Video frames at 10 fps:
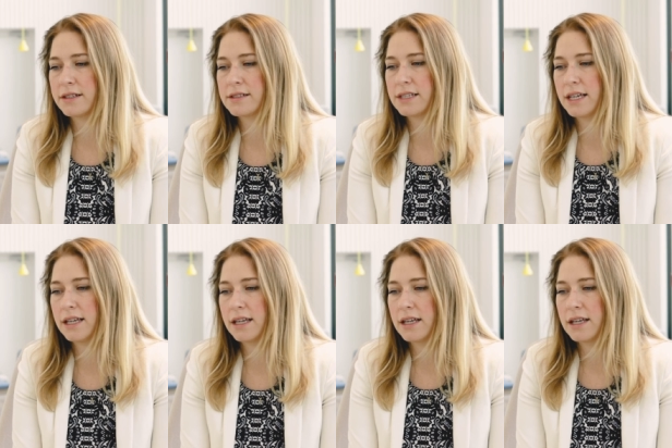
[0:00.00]
going to
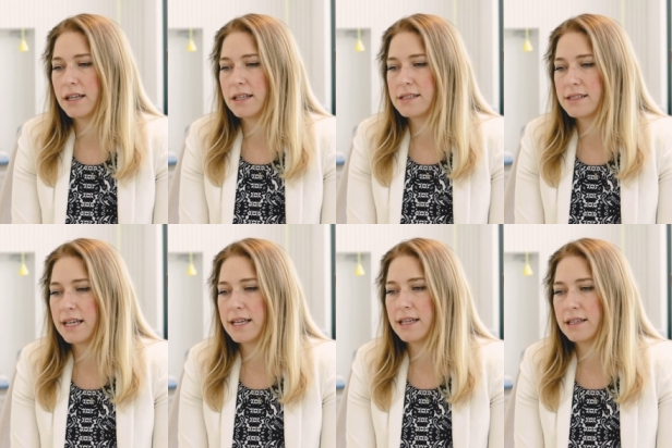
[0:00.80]
see
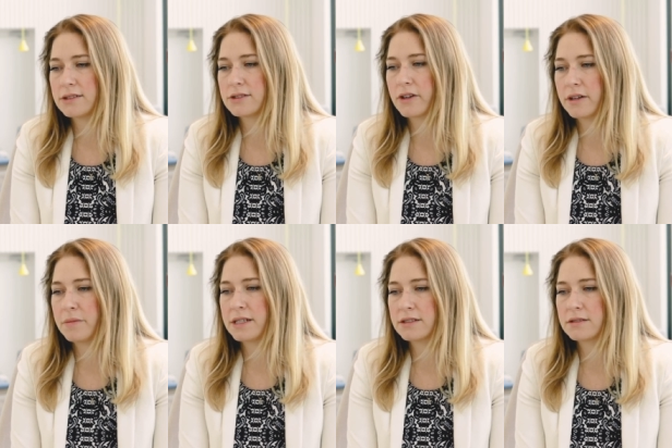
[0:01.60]
see certain
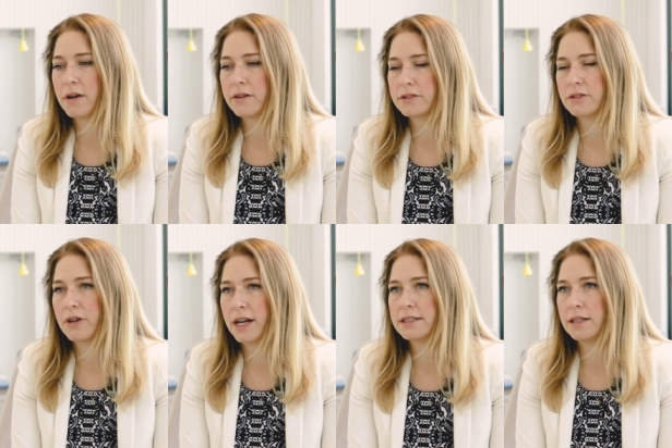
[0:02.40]
business models
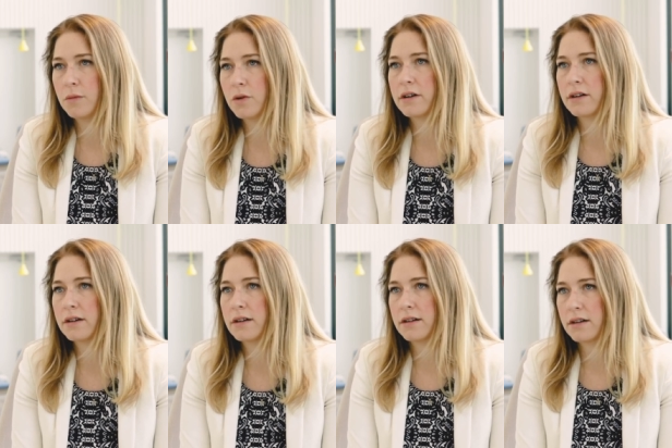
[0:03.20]
attracting
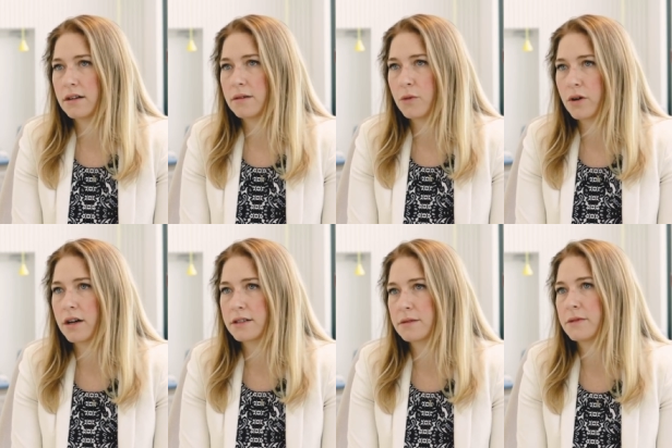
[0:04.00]
more, more
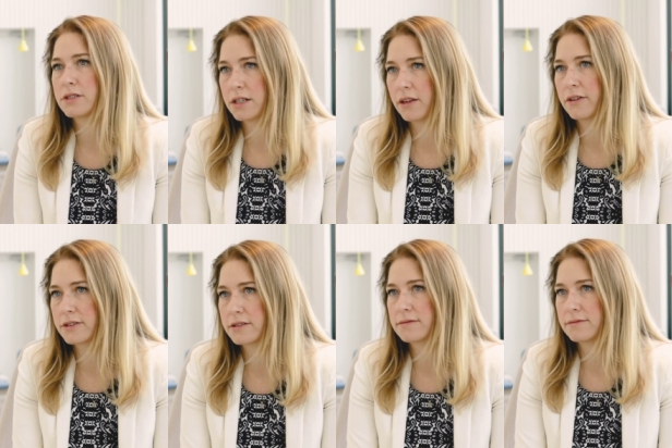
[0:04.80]
customers than
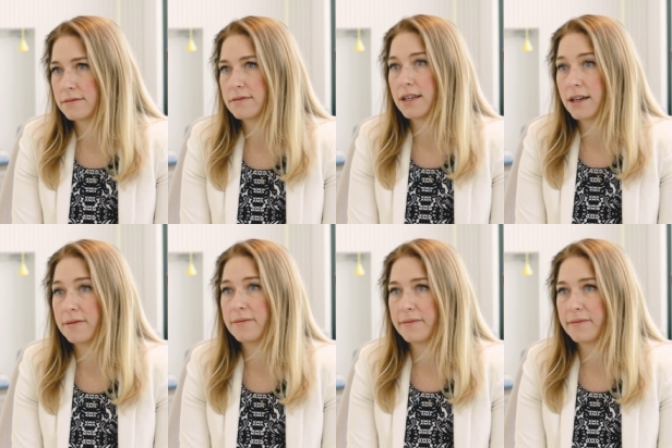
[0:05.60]
others. Yeah.